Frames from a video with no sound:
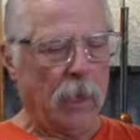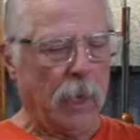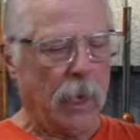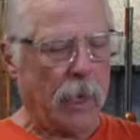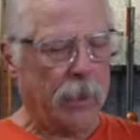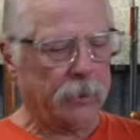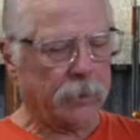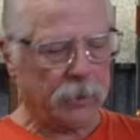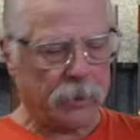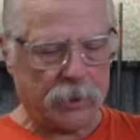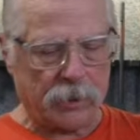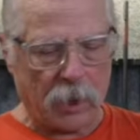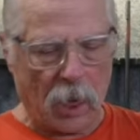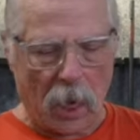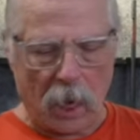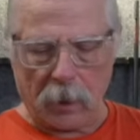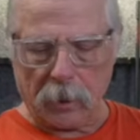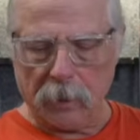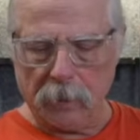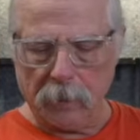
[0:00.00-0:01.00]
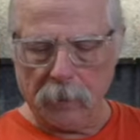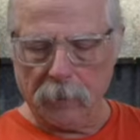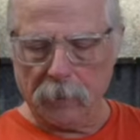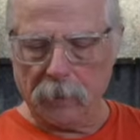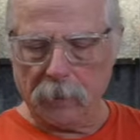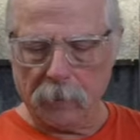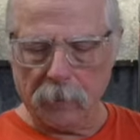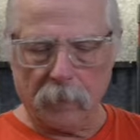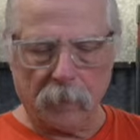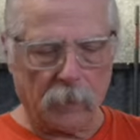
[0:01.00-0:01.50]
at the stock,
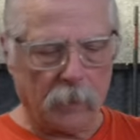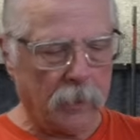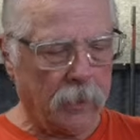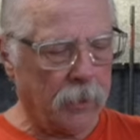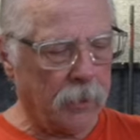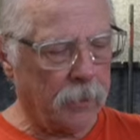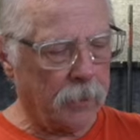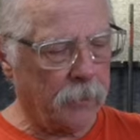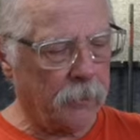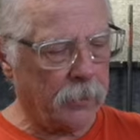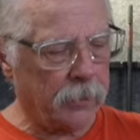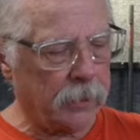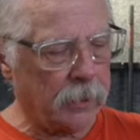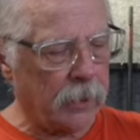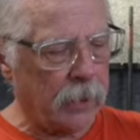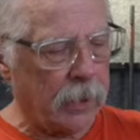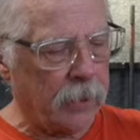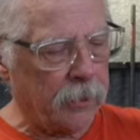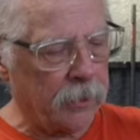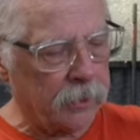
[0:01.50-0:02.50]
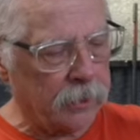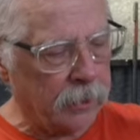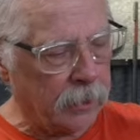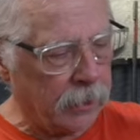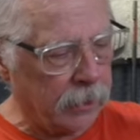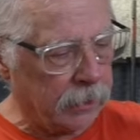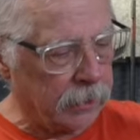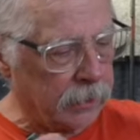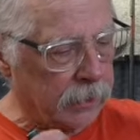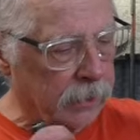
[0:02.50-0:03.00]
I'll put the light on so
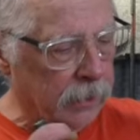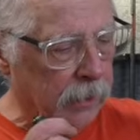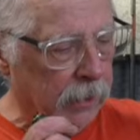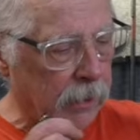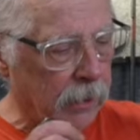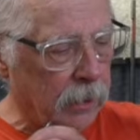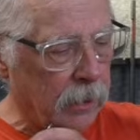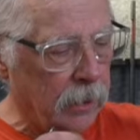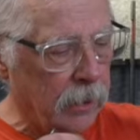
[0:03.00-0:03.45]
you can see it.